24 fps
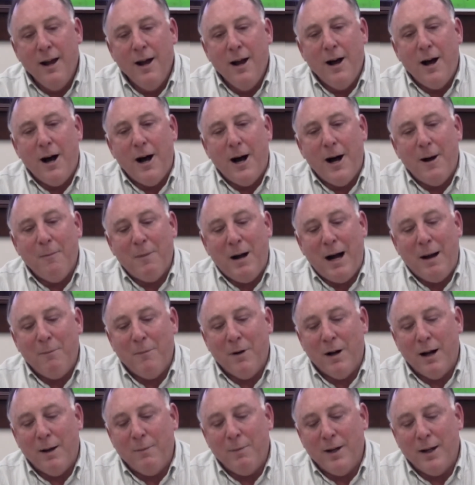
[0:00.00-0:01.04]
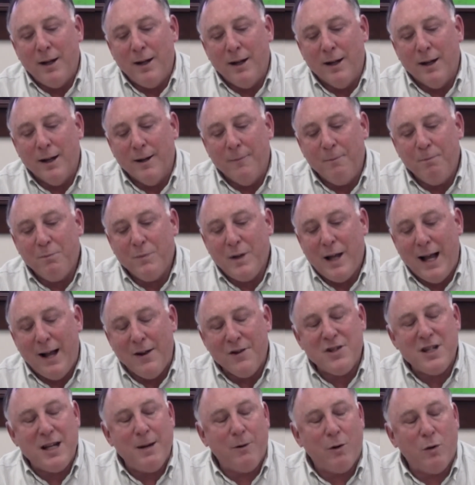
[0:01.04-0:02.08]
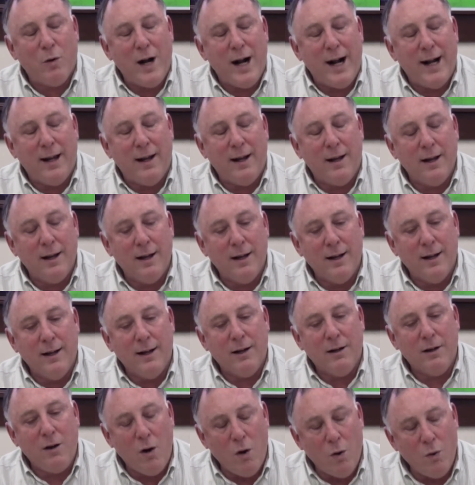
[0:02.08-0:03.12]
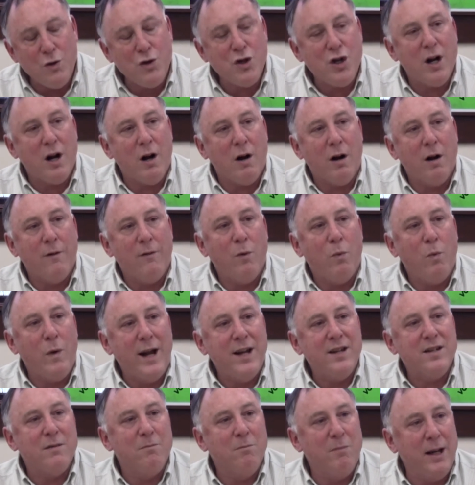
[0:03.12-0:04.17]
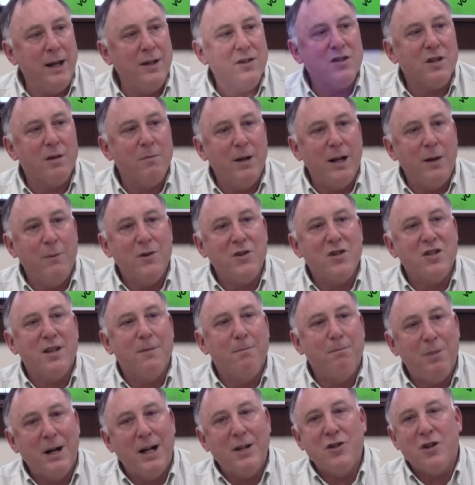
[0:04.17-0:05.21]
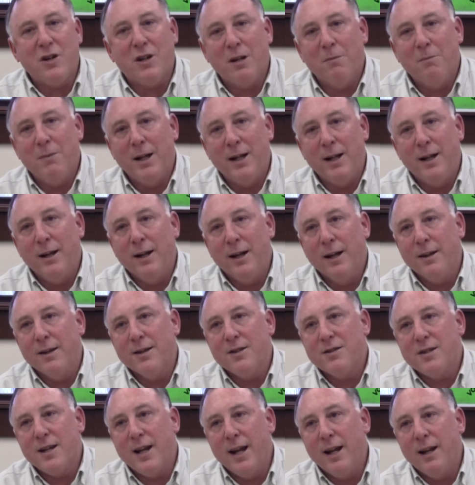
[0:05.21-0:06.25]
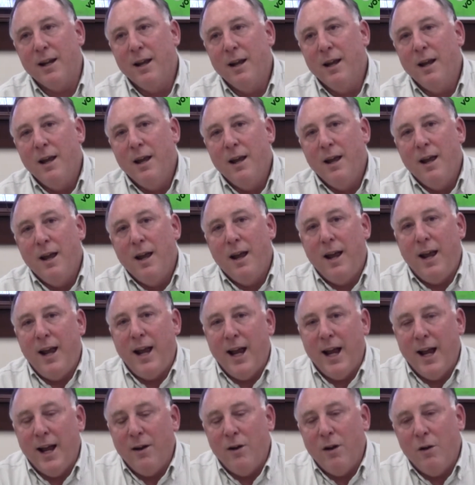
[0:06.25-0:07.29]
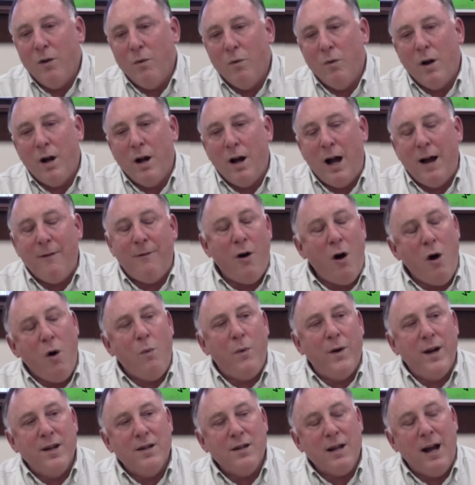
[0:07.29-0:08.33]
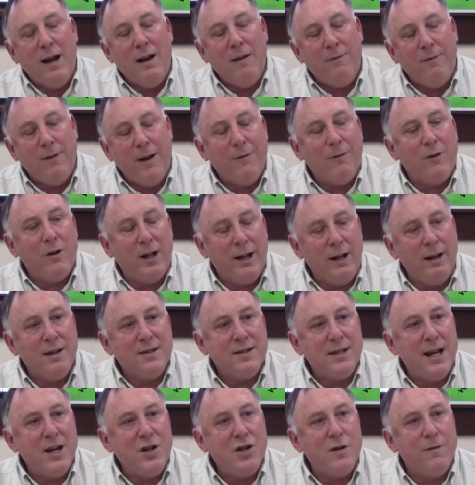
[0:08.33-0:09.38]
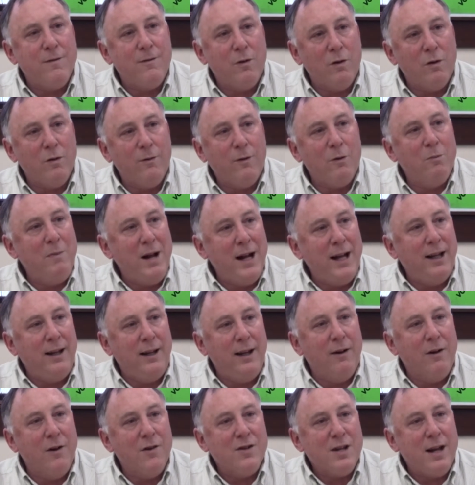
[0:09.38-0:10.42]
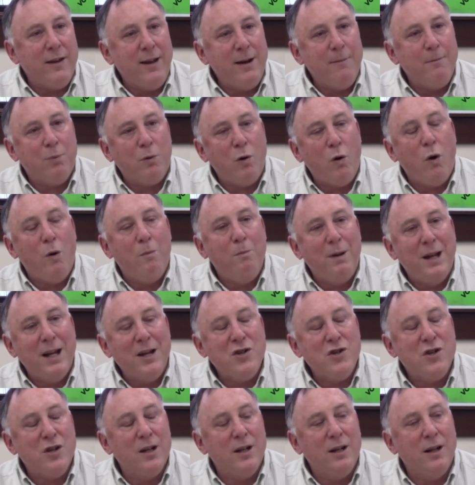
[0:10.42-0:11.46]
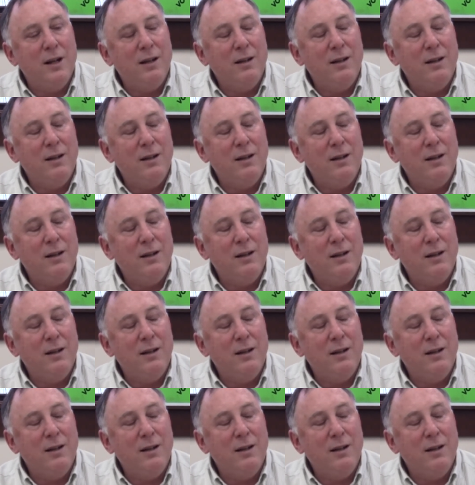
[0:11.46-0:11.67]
I'm the House Democratic co-chair of the Ways and Means Committee, which is the budget committee in the state. And I have favored legalization for many years. I think prohibition